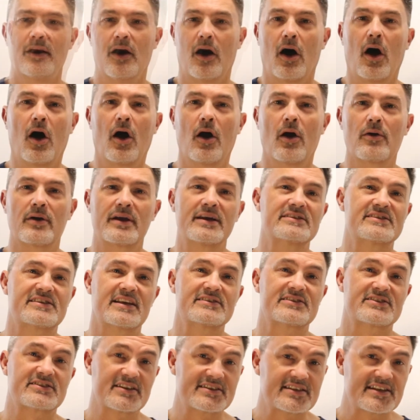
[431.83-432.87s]
R is a
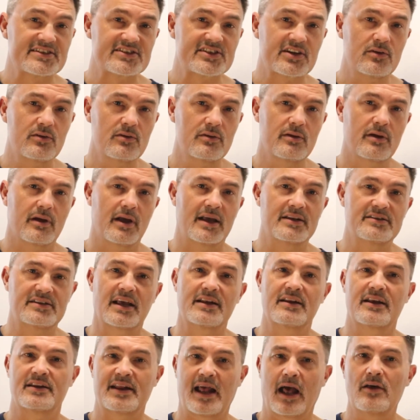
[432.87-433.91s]
statistical and
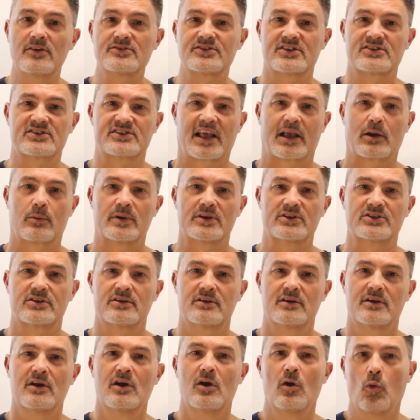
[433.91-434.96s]
data analysis language
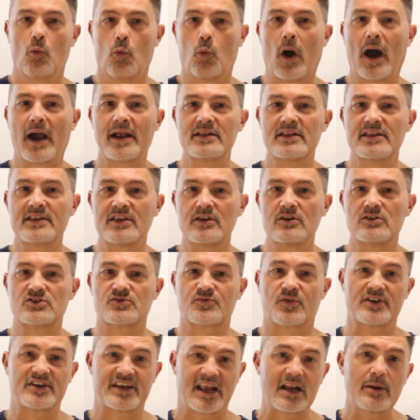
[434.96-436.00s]
widely used
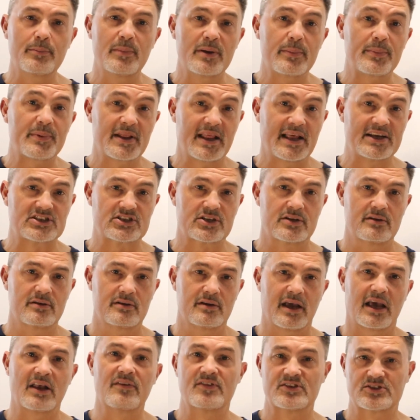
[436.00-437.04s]
for data manipulation
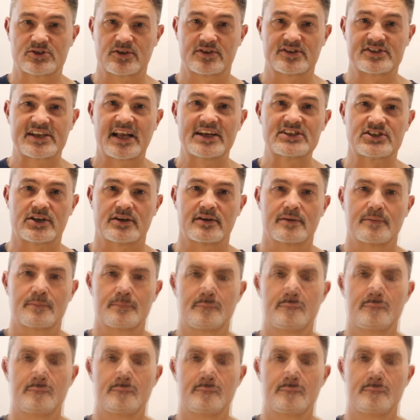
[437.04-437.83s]
and visualization.